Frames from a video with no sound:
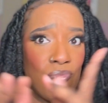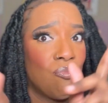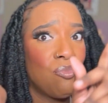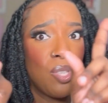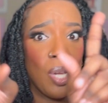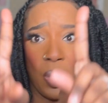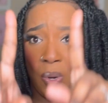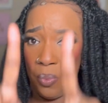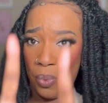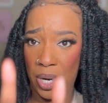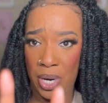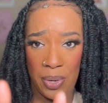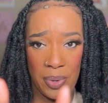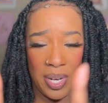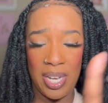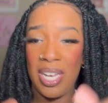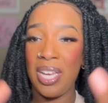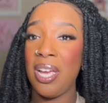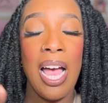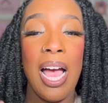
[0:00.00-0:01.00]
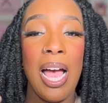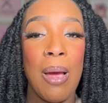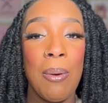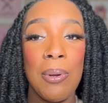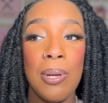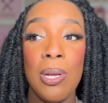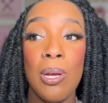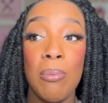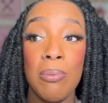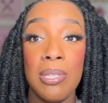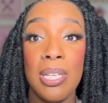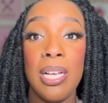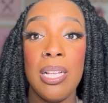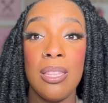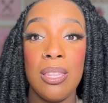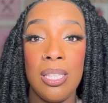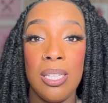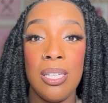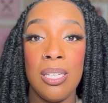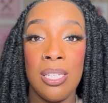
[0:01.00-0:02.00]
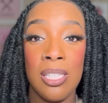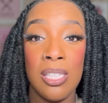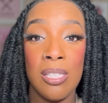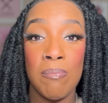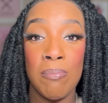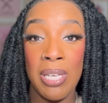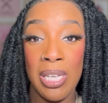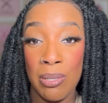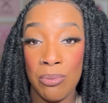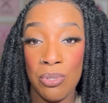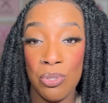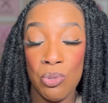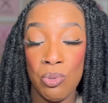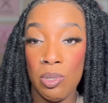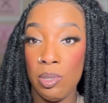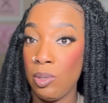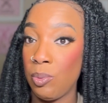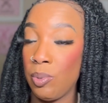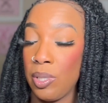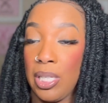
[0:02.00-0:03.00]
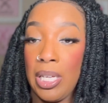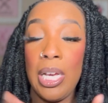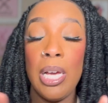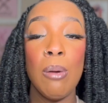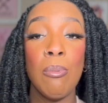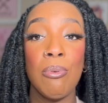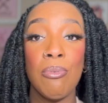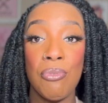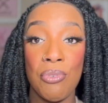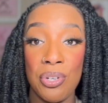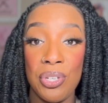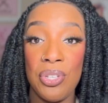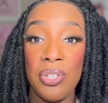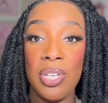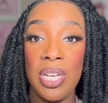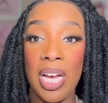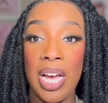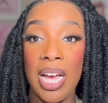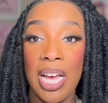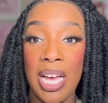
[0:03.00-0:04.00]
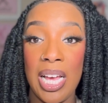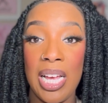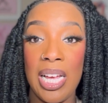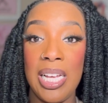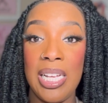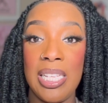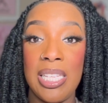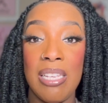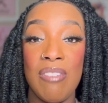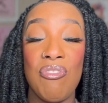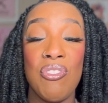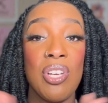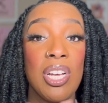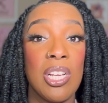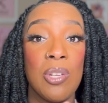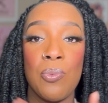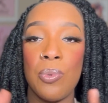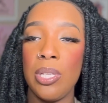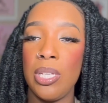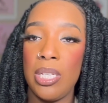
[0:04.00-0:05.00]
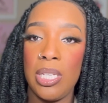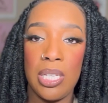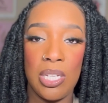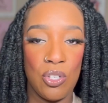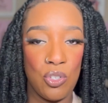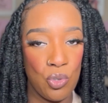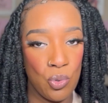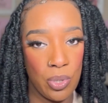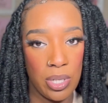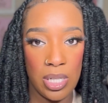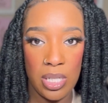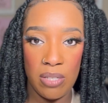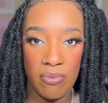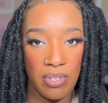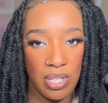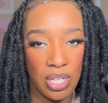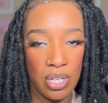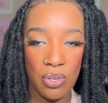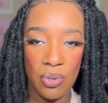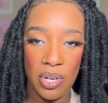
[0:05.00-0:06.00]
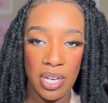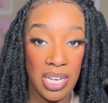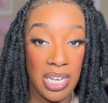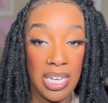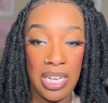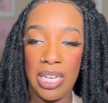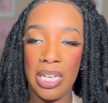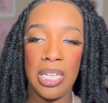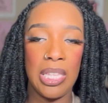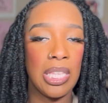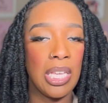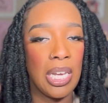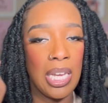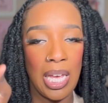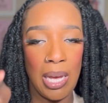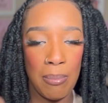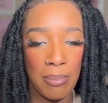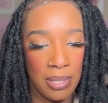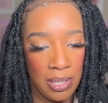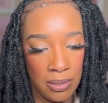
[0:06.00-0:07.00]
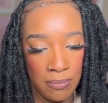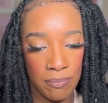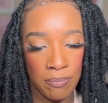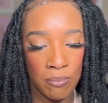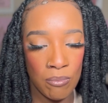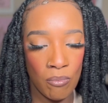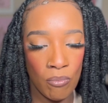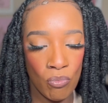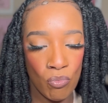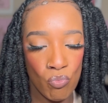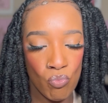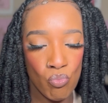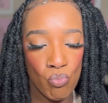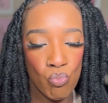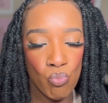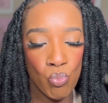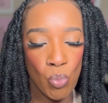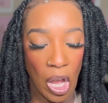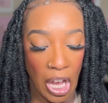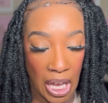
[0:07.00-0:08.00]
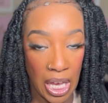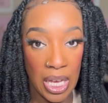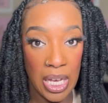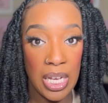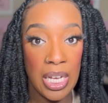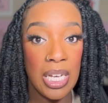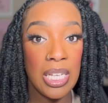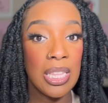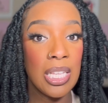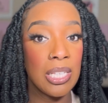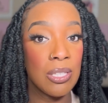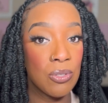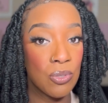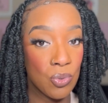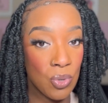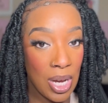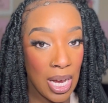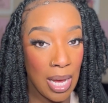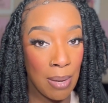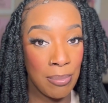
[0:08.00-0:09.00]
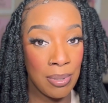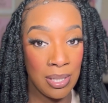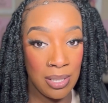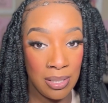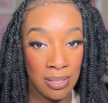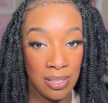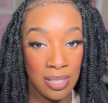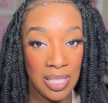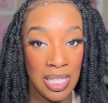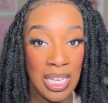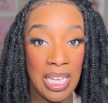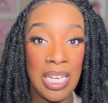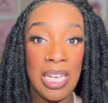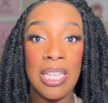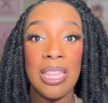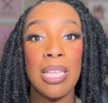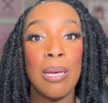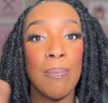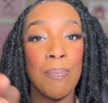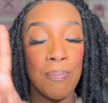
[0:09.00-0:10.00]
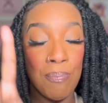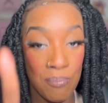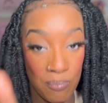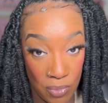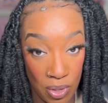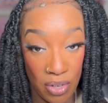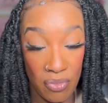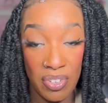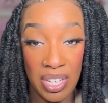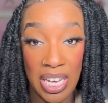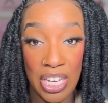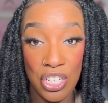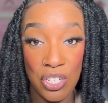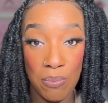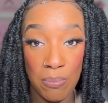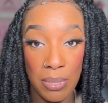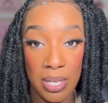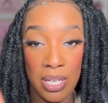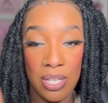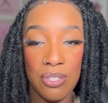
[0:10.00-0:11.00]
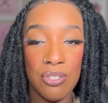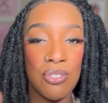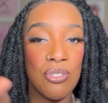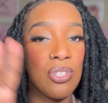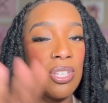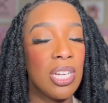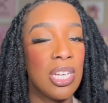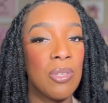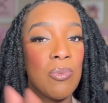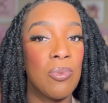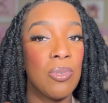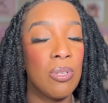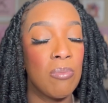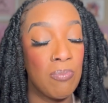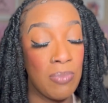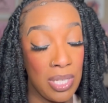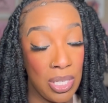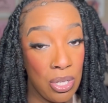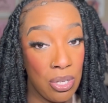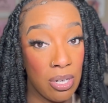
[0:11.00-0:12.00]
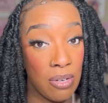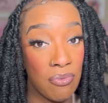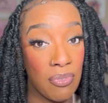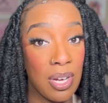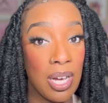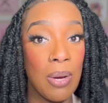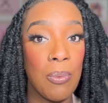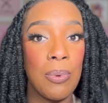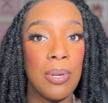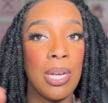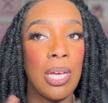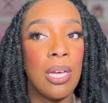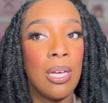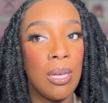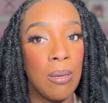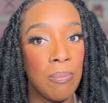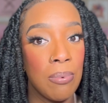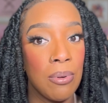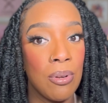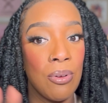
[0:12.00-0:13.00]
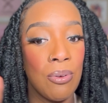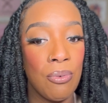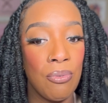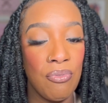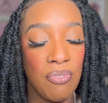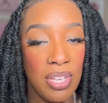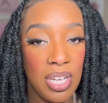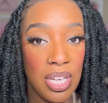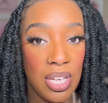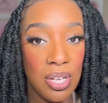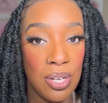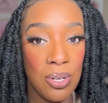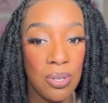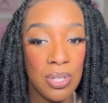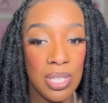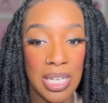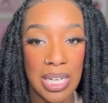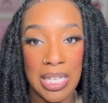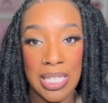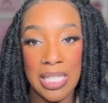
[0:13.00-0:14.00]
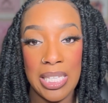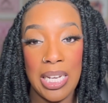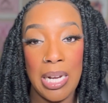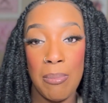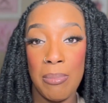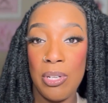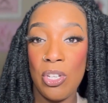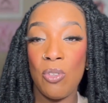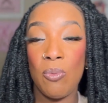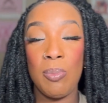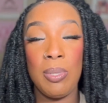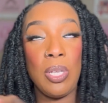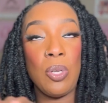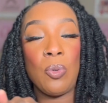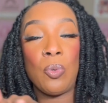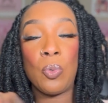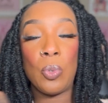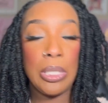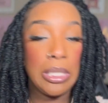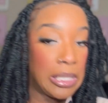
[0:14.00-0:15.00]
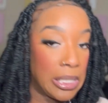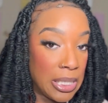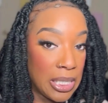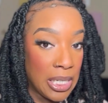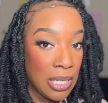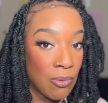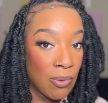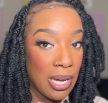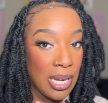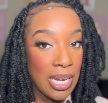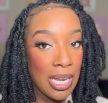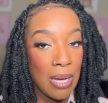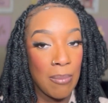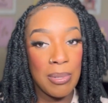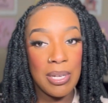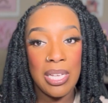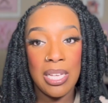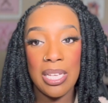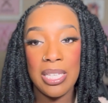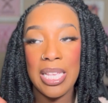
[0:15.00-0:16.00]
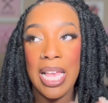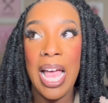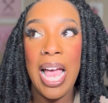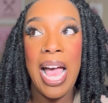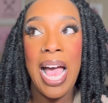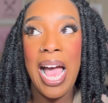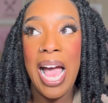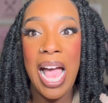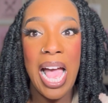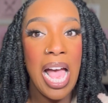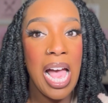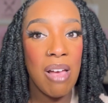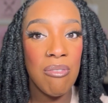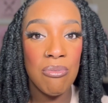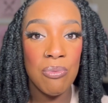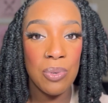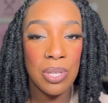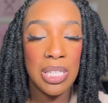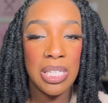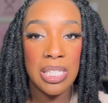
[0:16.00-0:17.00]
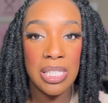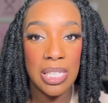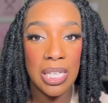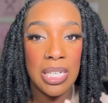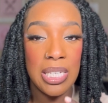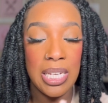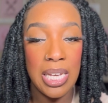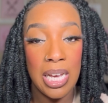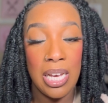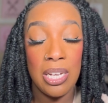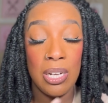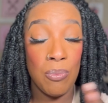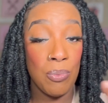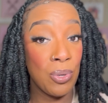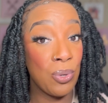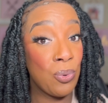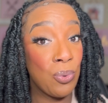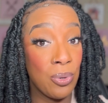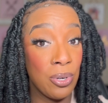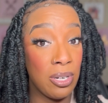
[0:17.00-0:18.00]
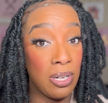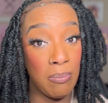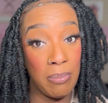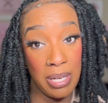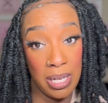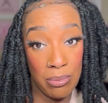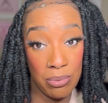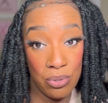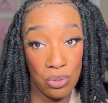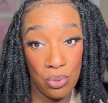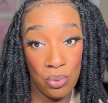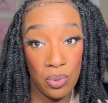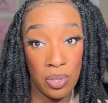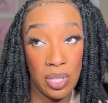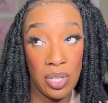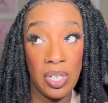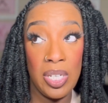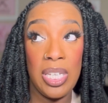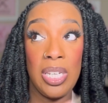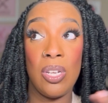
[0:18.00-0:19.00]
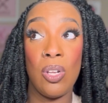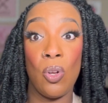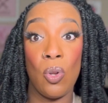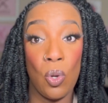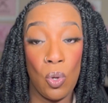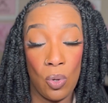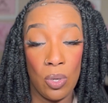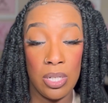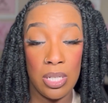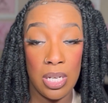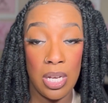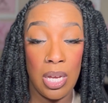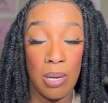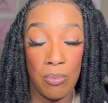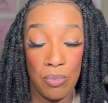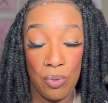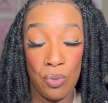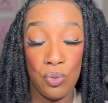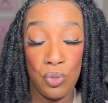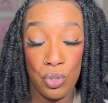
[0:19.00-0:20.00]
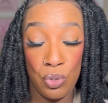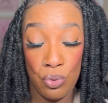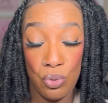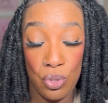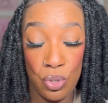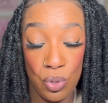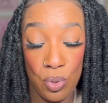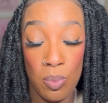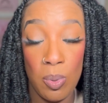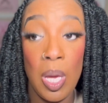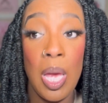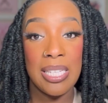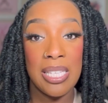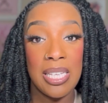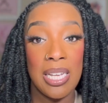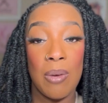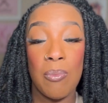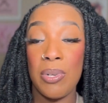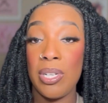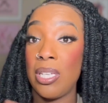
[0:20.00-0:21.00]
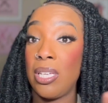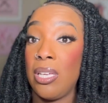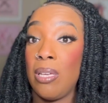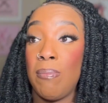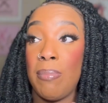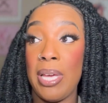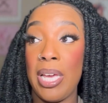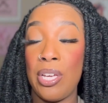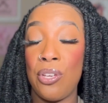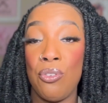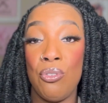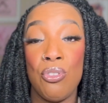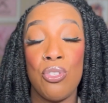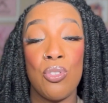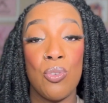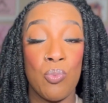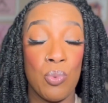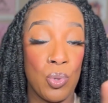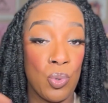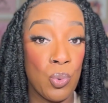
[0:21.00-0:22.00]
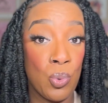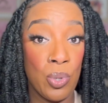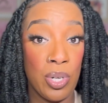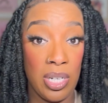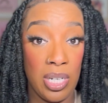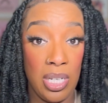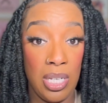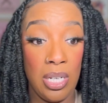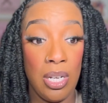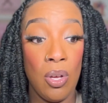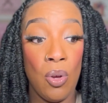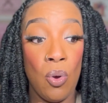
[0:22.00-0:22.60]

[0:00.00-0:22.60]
Don't worry. I really hope that this makeup tutorial is really helpful for you guys. If you guys really did enjoy this video, go ahead and hit that like button, hit that subscribe button, and hit that notification bell so you guys wouldn't be notified when I upload videos. Like I said, I'm a little bit rusty right now because I haven't really sat down and recorded a makeup tutorial in a long time on YouTube. Like I said, I want to get back used to recording